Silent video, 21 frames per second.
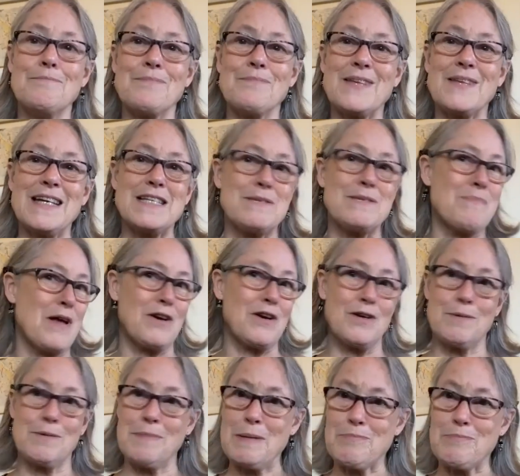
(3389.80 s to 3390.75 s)
it's better
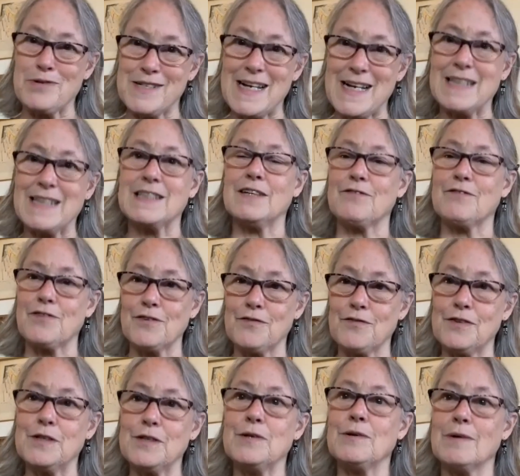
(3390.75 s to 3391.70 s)
to be protected for
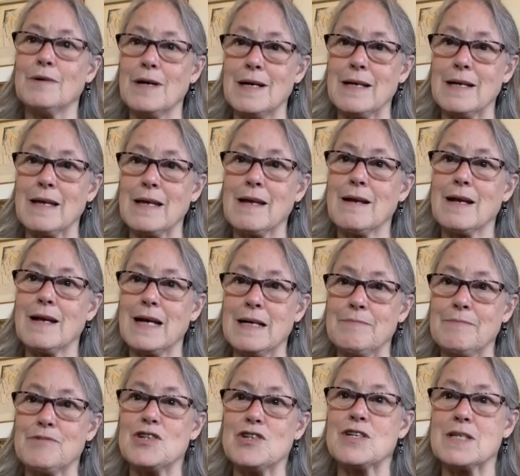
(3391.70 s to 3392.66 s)
flu.
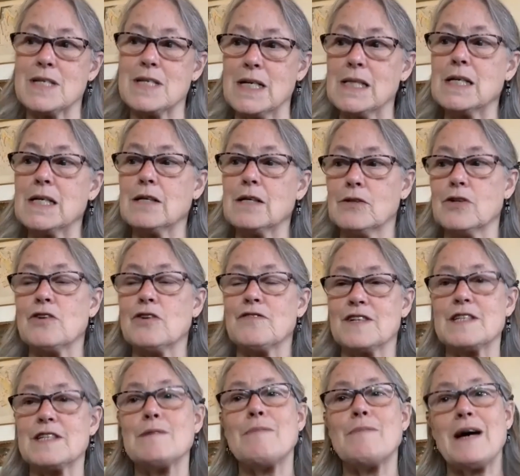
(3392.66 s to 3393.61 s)
I just a little
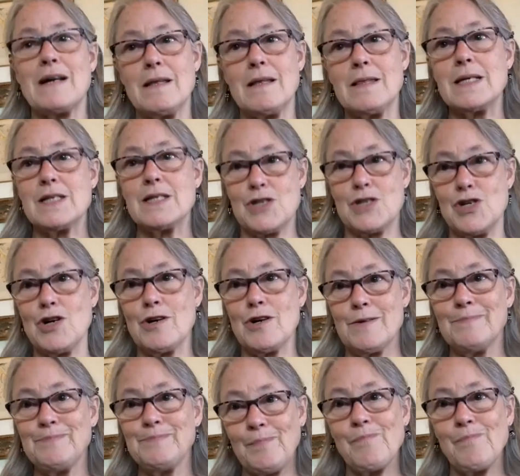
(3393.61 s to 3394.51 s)
nervous about it this year.